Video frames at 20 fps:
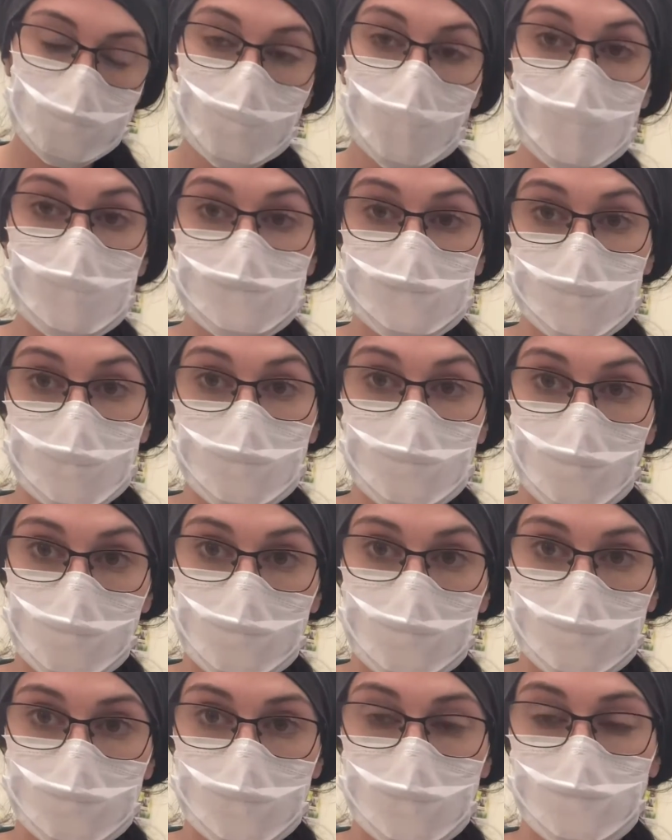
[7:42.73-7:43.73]
So what we're
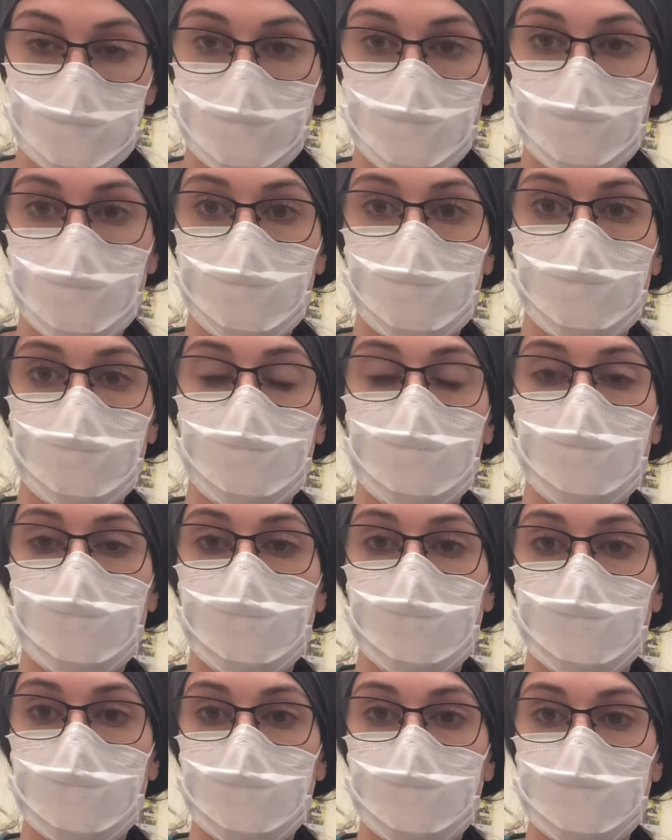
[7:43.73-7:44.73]
looking for
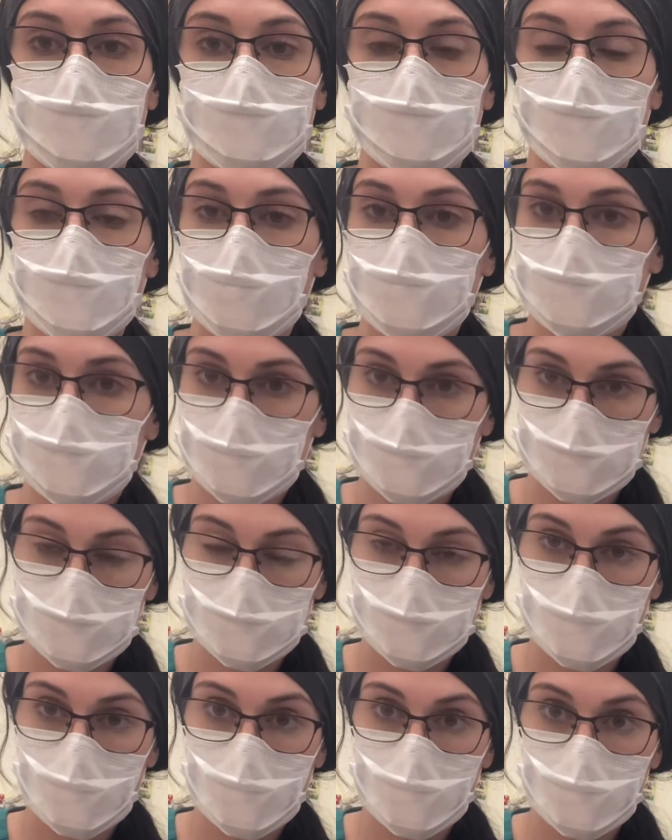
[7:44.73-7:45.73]
is clumps
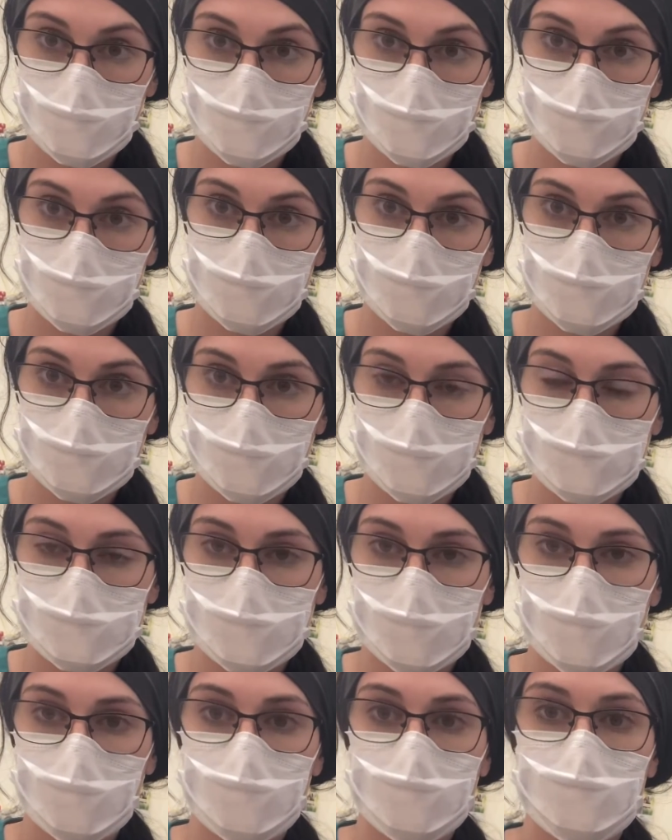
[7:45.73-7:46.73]
of red blood
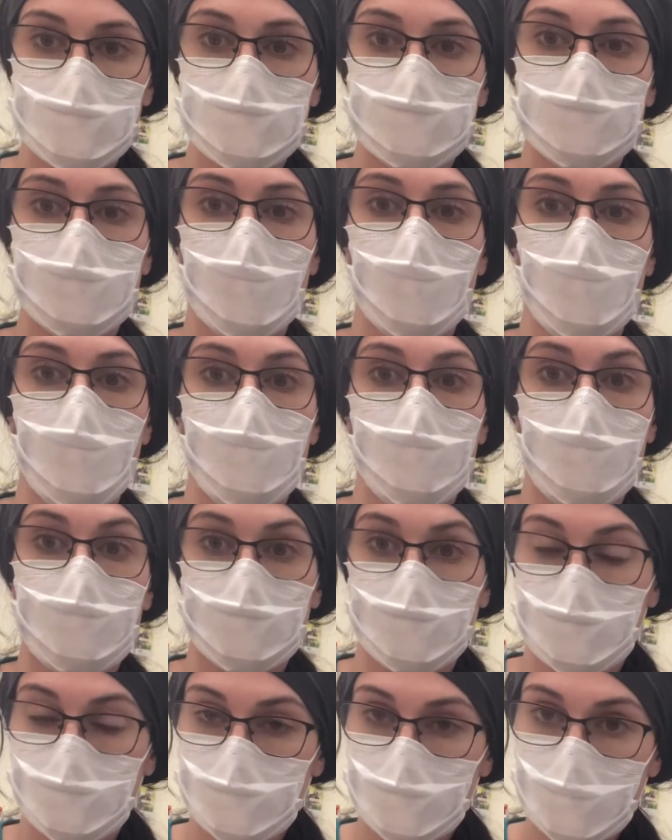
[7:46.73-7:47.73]
cells,
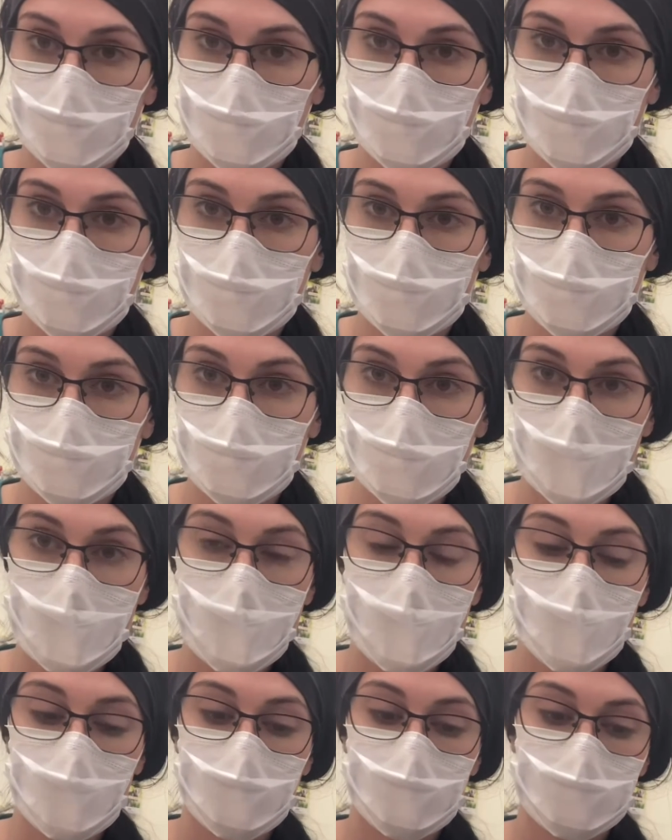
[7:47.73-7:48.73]
microflaria.
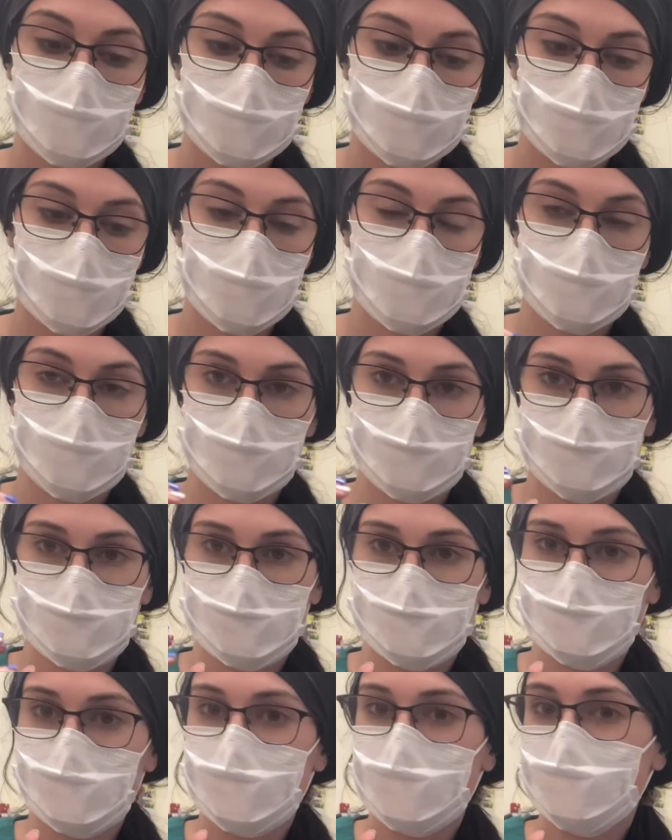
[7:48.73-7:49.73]
We're looking for
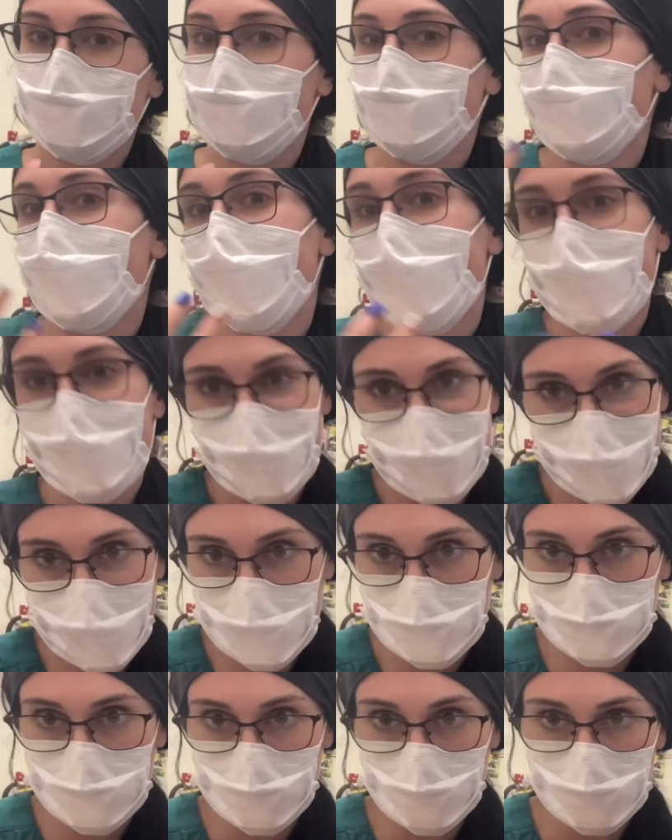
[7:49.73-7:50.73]
just anything
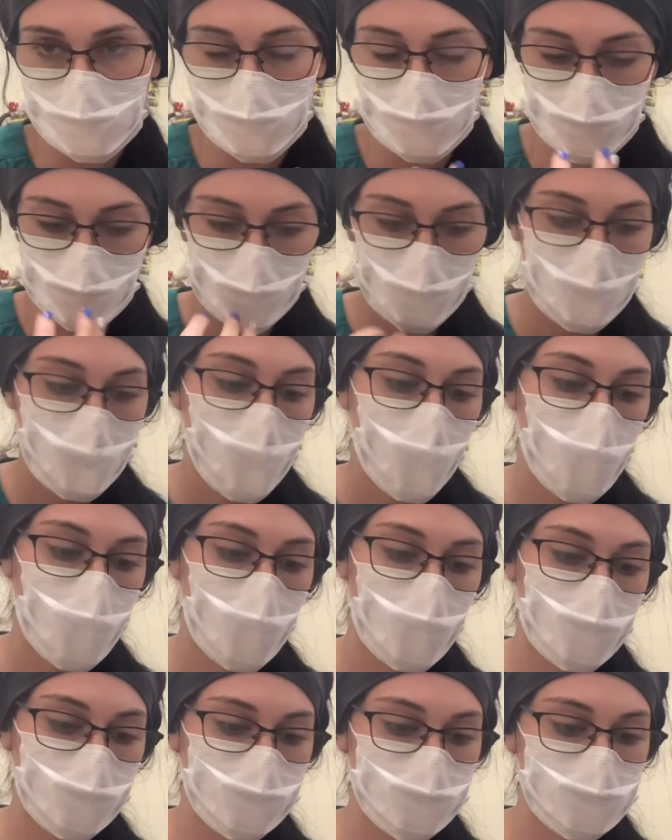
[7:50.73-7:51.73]
abnormal.
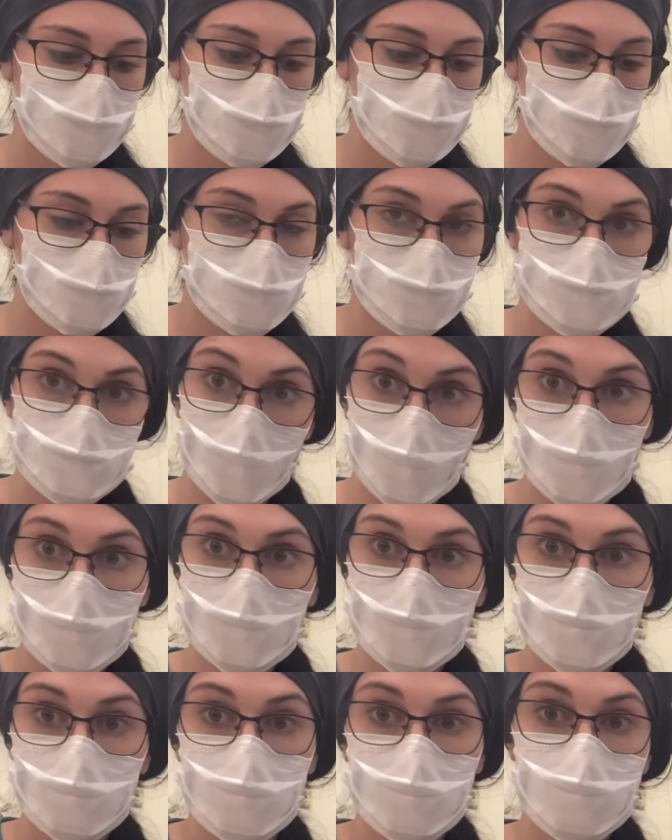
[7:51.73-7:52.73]
So to start,
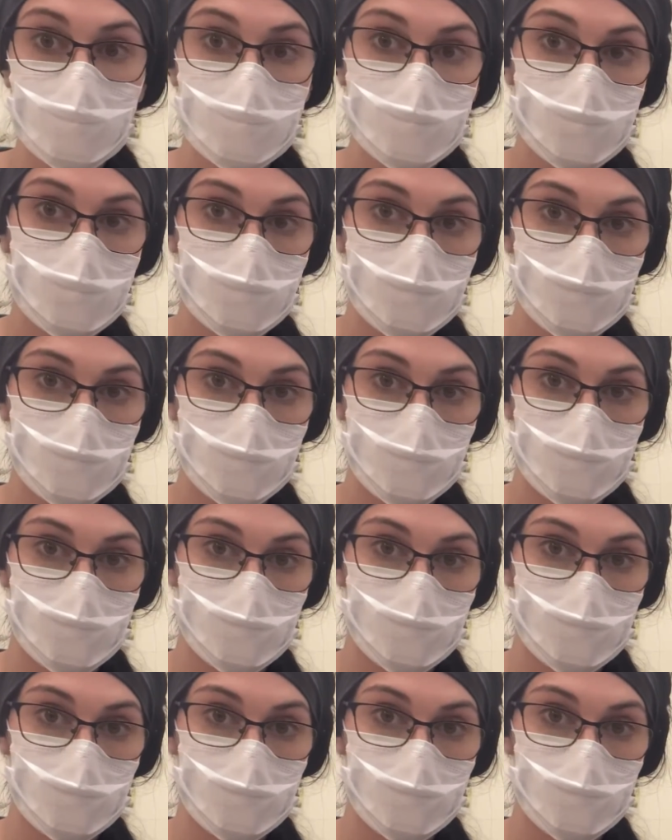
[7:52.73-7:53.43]
you